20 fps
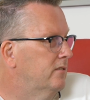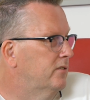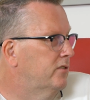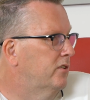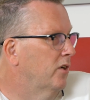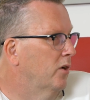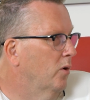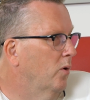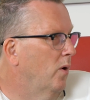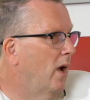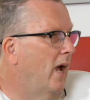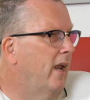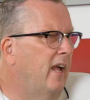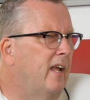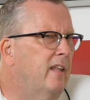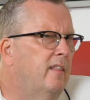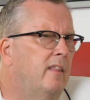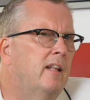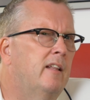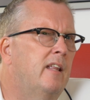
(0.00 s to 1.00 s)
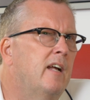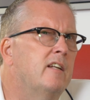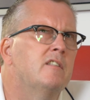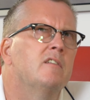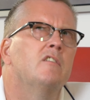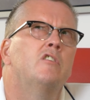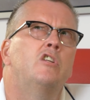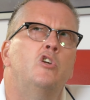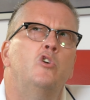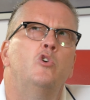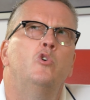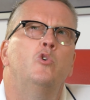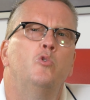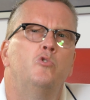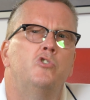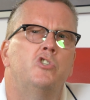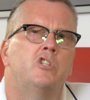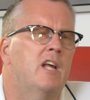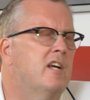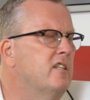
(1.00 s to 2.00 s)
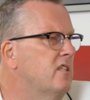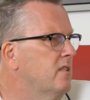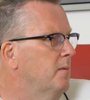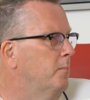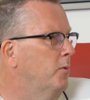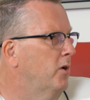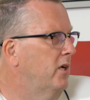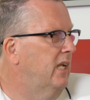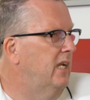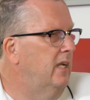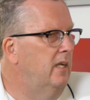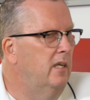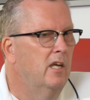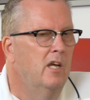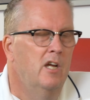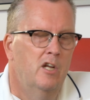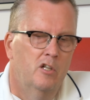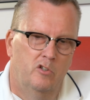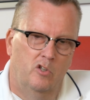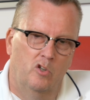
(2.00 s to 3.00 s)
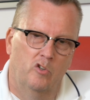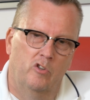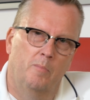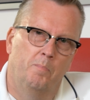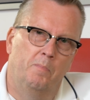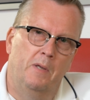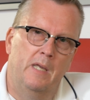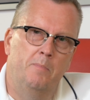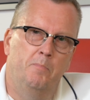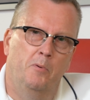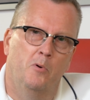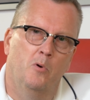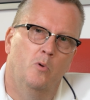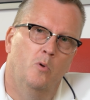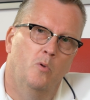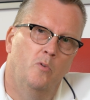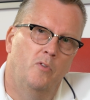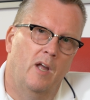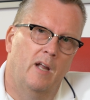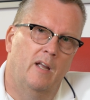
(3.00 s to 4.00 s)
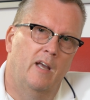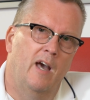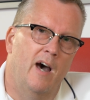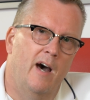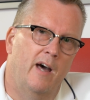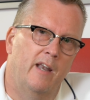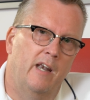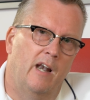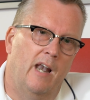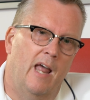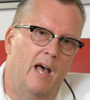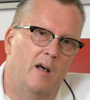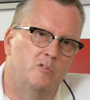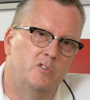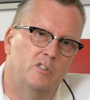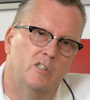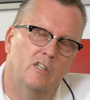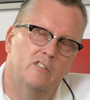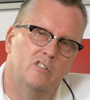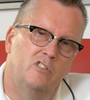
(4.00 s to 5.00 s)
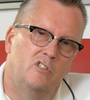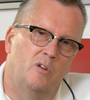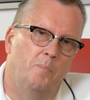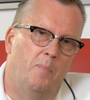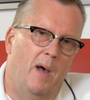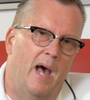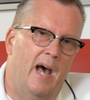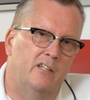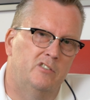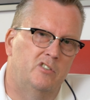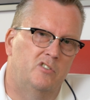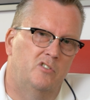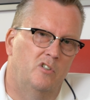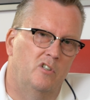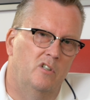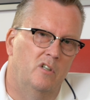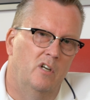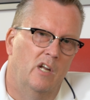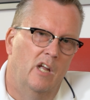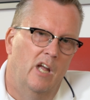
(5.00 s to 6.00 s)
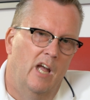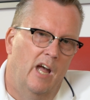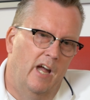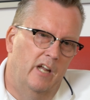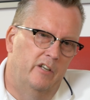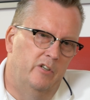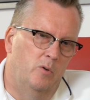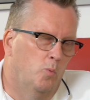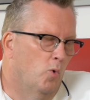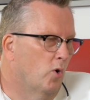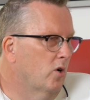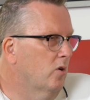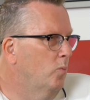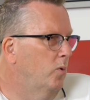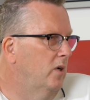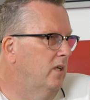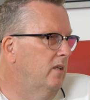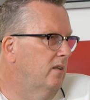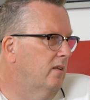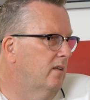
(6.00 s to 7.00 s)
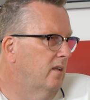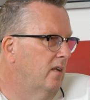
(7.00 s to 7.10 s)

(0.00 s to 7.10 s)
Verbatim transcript: So and I think that's a huge testimony to the people that God allows us to pastor and to work with.